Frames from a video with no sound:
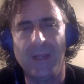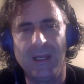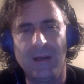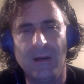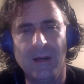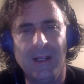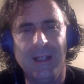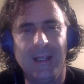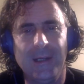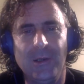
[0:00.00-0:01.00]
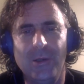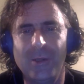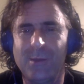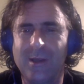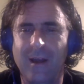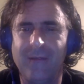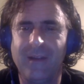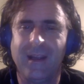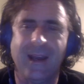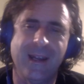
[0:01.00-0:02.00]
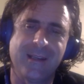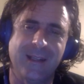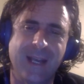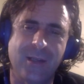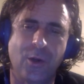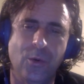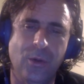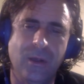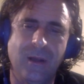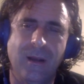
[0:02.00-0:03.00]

in here and do some stuff. And I said, that's cool.